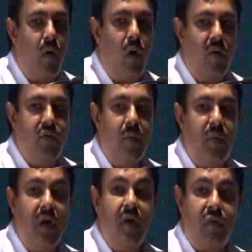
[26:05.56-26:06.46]
all of
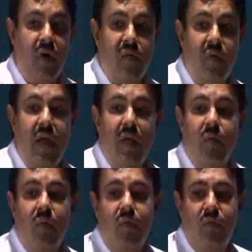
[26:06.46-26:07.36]
them need different type
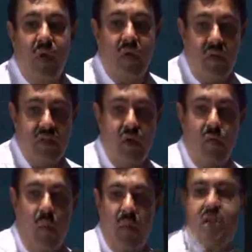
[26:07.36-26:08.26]
of frequency
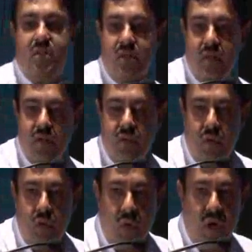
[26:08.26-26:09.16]
operation. So
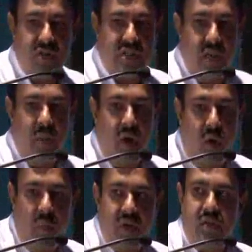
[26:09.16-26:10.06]
you need C-band
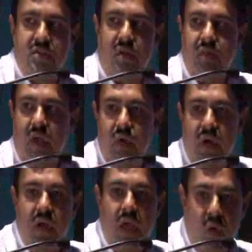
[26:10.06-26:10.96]
operation, somewhere you
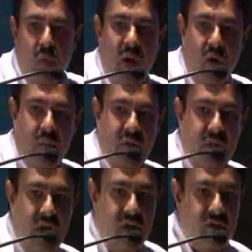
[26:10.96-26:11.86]
need KU band
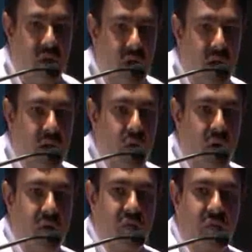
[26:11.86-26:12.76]
operation, that is you
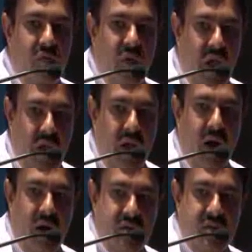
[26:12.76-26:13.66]
have a 5
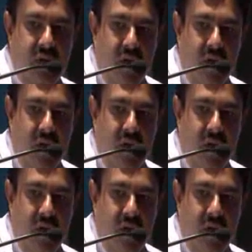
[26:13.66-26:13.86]
gigahertz